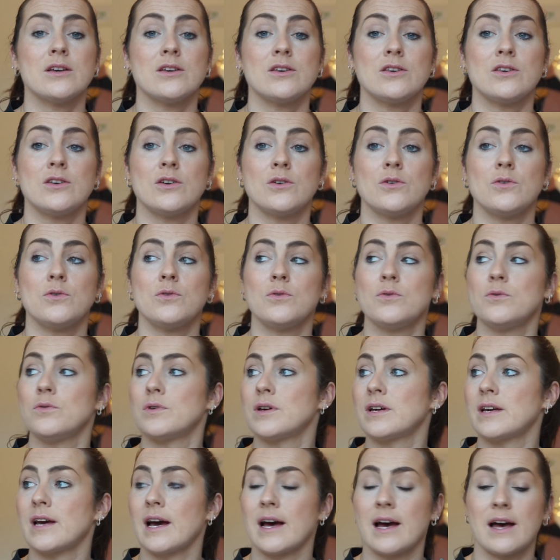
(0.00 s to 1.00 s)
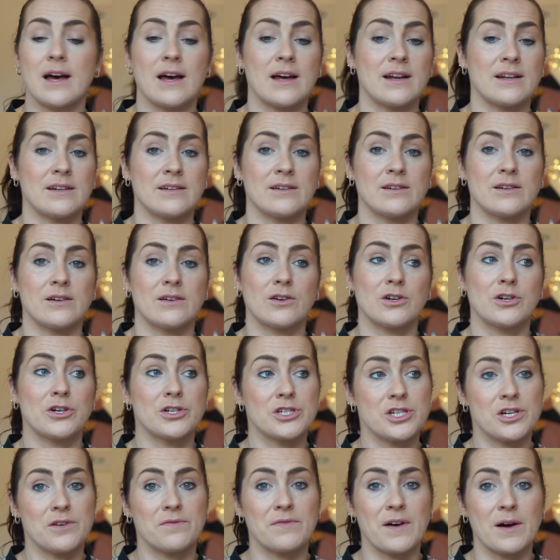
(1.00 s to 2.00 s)
You can
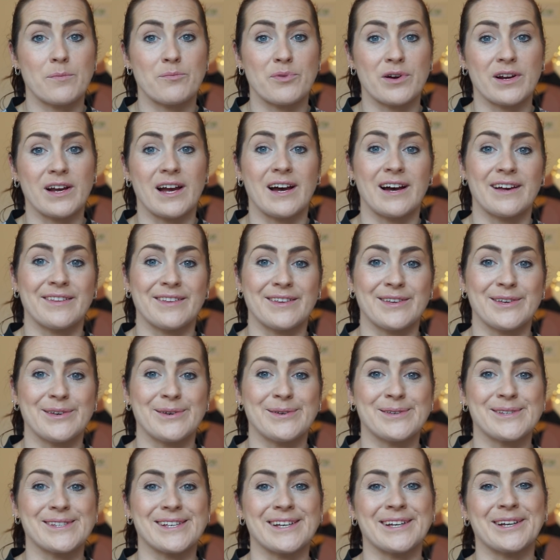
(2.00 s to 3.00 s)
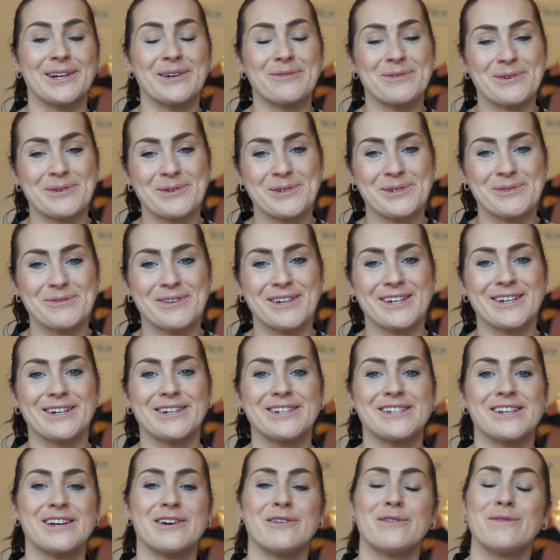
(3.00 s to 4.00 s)
cut your fabric either using a rotary
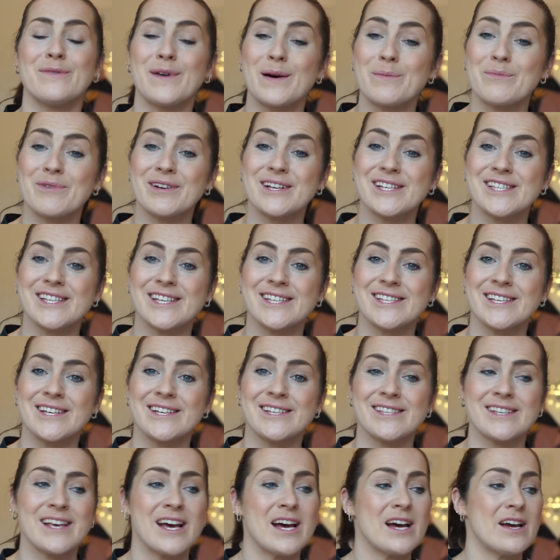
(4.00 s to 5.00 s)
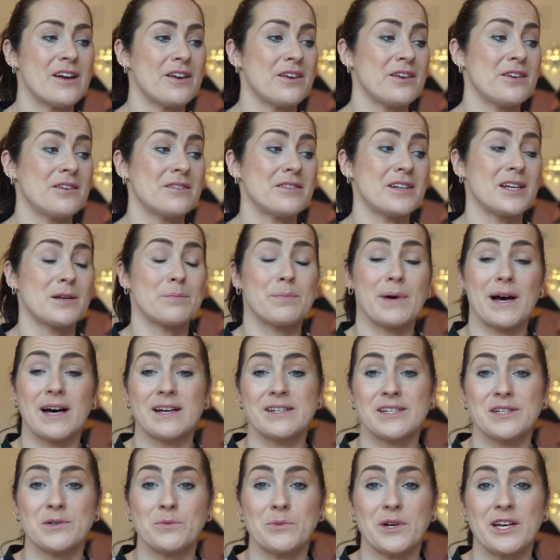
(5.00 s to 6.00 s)
cutter or fabric scissors. You'll need
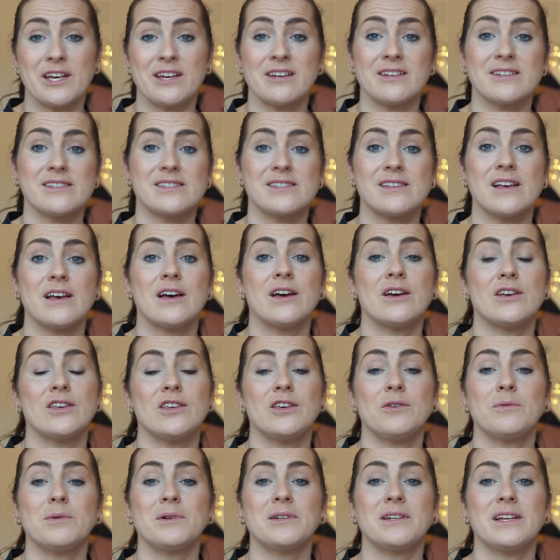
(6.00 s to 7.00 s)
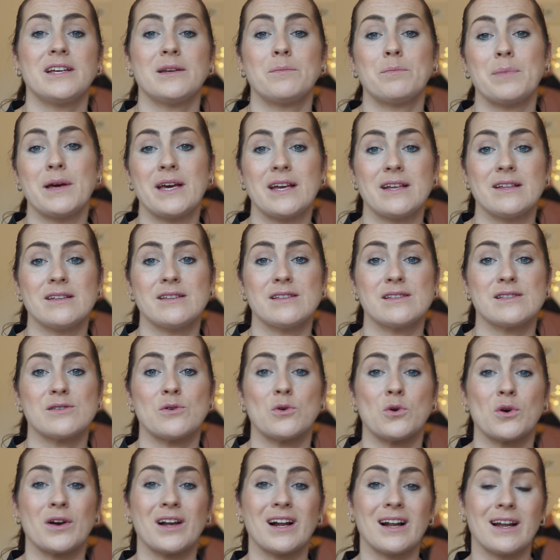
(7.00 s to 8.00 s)
pattern weights. You will need pins
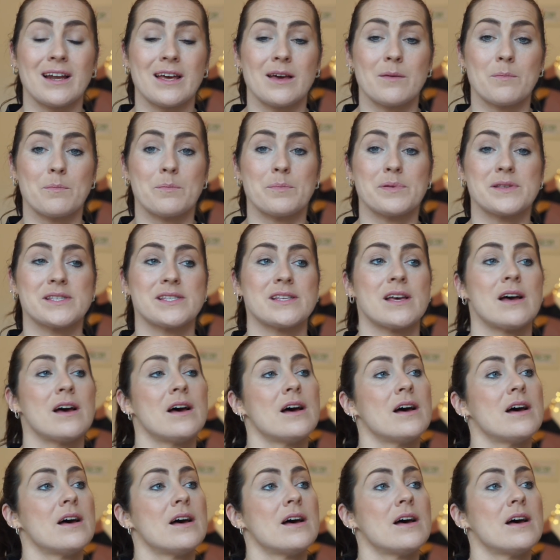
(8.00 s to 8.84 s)
or clips.